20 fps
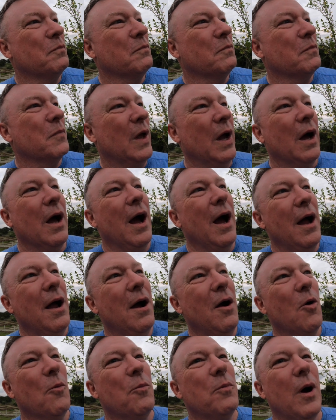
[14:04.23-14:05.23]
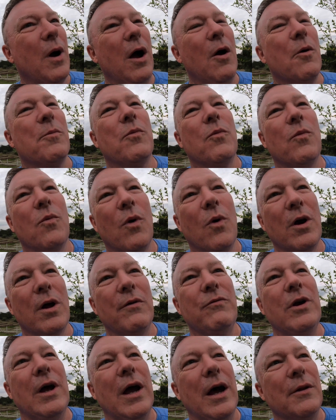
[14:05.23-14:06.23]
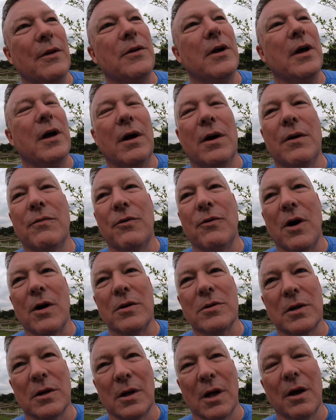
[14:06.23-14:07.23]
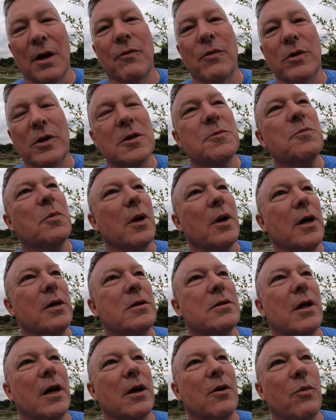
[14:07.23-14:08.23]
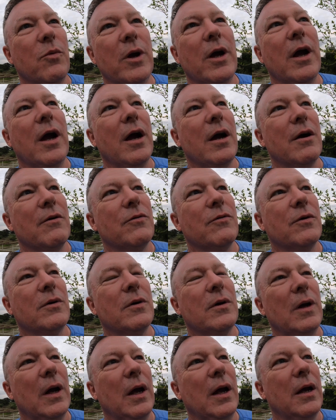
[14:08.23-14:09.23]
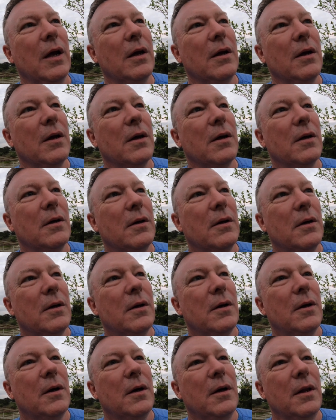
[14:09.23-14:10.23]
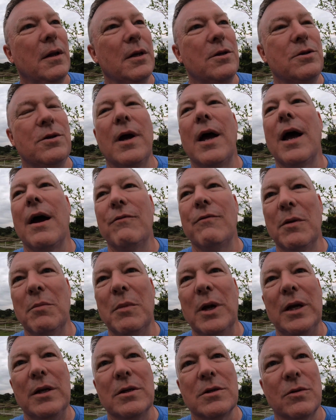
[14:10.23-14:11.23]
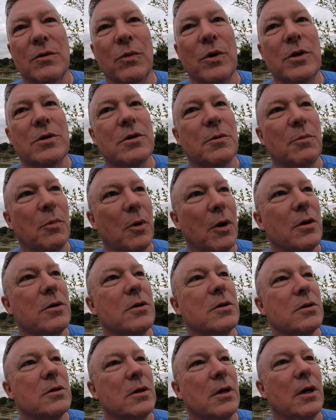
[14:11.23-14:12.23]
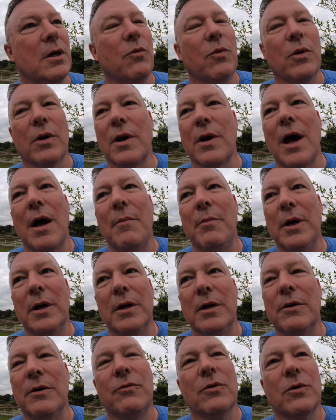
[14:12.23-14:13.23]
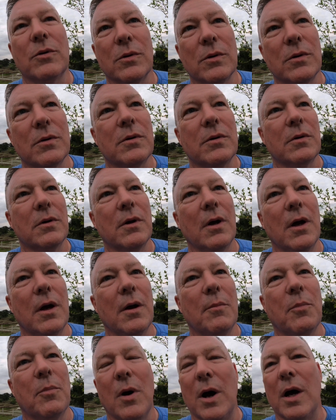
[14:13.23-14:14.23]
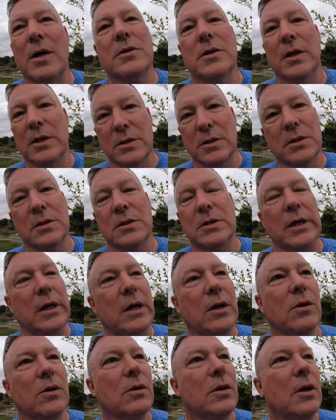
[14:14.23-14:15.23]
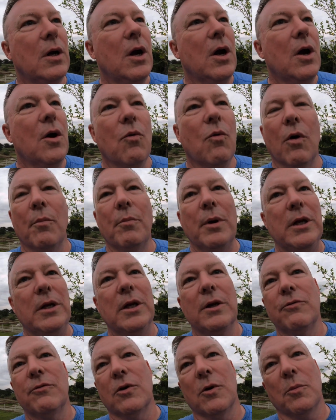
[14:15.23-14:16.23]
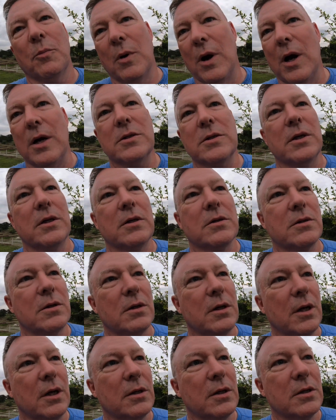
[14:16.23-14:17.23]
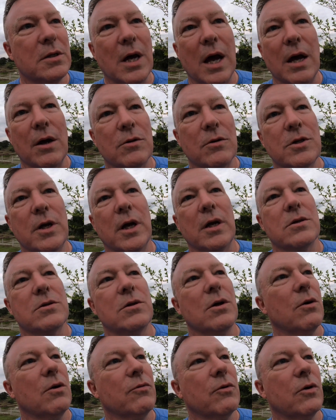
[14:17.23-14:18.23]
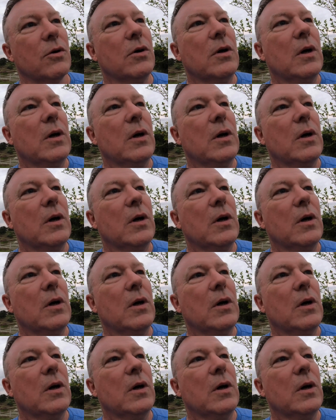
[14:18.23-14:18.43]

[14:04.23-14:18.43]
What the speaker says: yeah, I hope one of you out there falls in love with this place like we have, and that you have the means in which to purchase it. It will not be a difficult process to sell. Won't be a difficult process to get the title changed over.